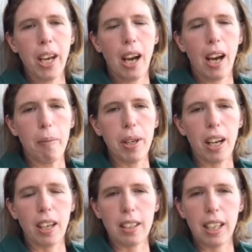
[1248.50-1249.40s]
And
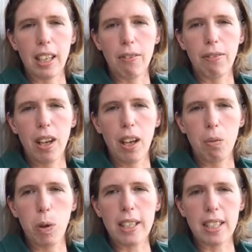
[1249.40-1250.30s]
I think if
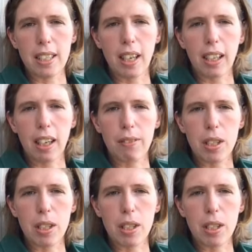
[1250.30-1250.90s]
Wendy's going to give